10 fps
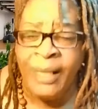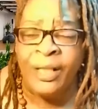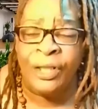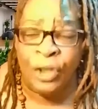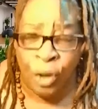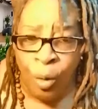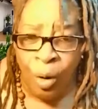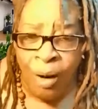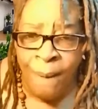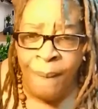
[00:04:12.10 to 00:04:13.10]
We need to
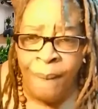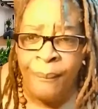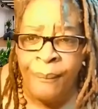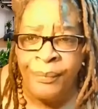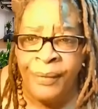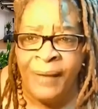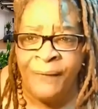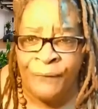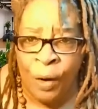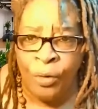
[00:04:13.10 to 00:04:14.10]
show up
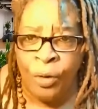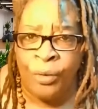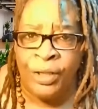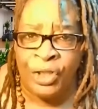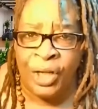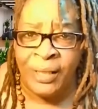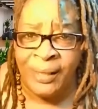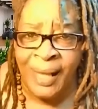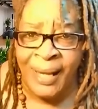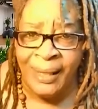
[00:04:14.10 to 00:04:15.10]
and vote on it,
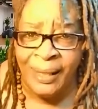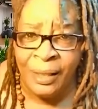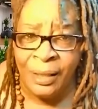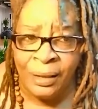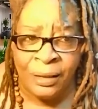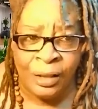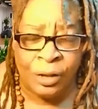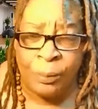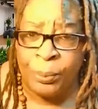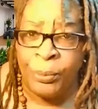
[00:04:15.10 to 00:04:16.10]
just like
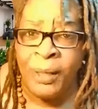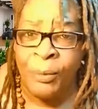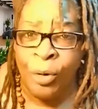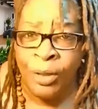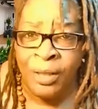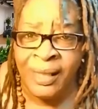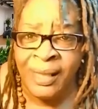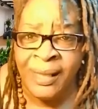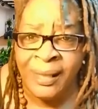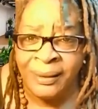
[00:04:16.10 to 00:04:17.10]
the Supreme
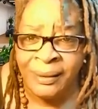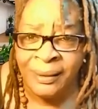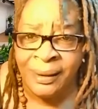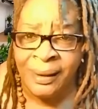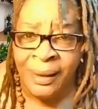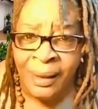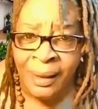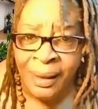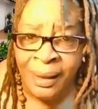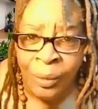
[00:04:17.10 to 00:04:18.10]
Court did us
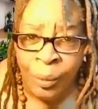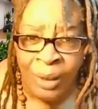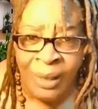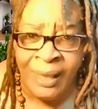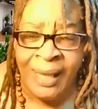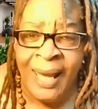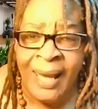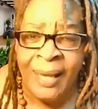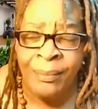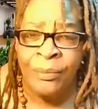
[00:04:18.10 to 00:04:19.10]
when
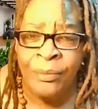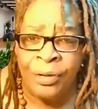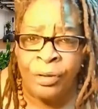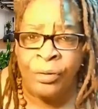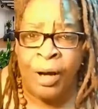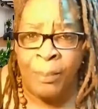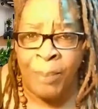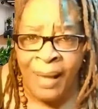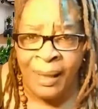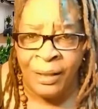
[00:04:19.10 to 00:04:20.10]
it came
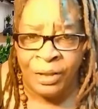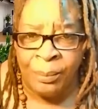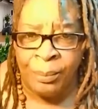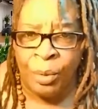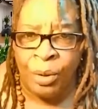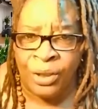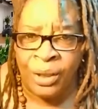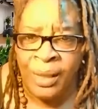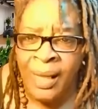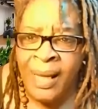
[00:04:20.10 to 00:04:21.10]
to abolish an
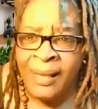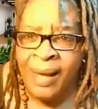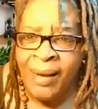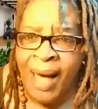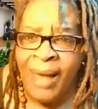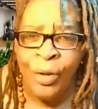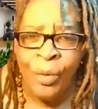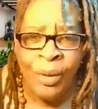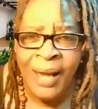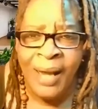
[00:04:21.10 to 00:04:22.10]
abortion. Now,
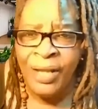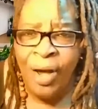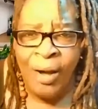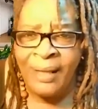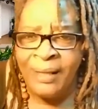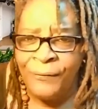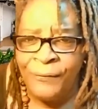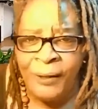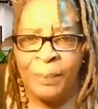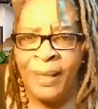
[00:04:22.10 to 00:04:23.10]
I know a lot of y'all
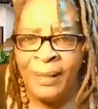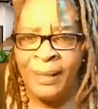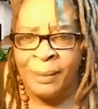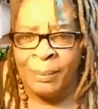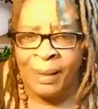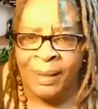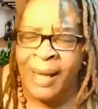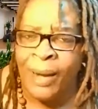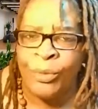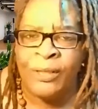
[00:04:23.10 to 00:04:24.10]
got different opinions
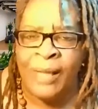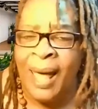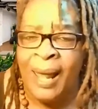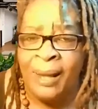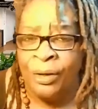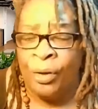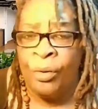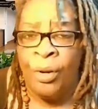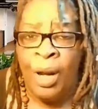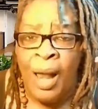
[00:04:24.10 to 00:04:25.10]
about it, and I, I,
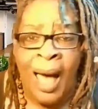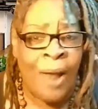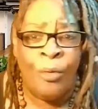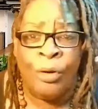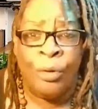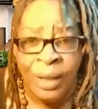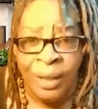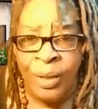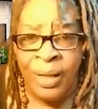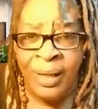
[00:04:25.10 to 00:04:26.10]
you know, I don't
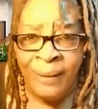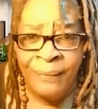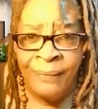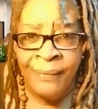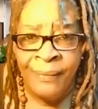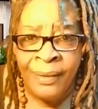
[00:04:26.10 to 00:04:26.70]
agree with it.